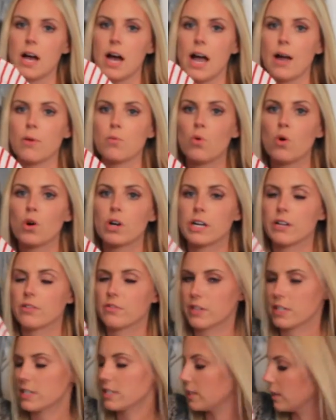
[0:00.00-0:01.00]
I wore it
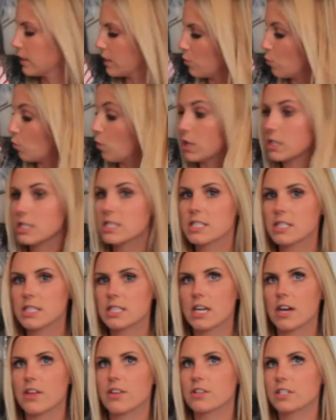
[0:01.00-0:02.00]
recently once
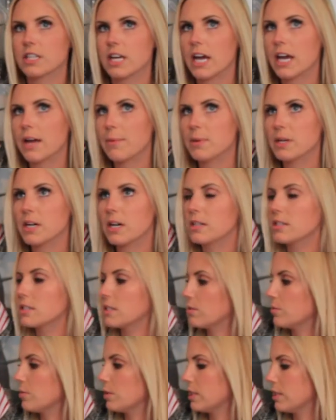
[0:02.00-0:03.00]
the other day because
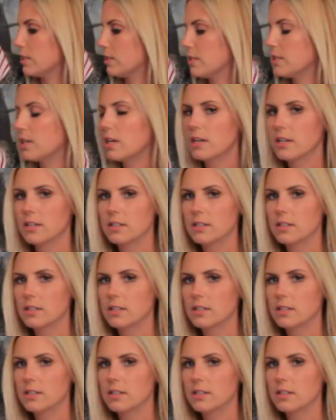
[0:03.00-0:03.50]
it was